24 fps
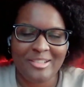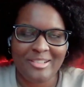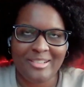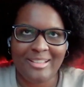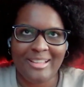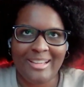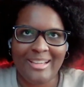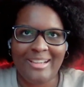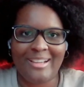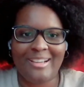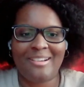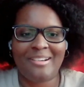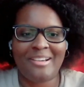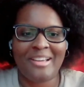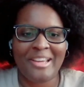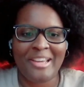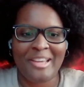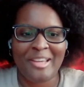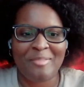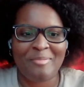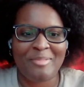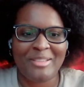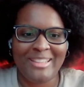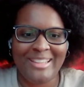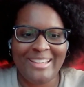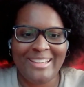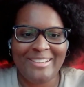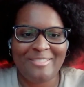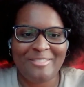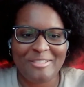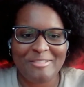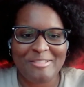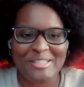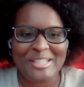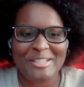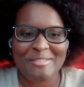Or like, okay, give me like
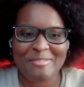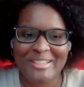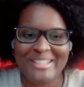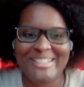15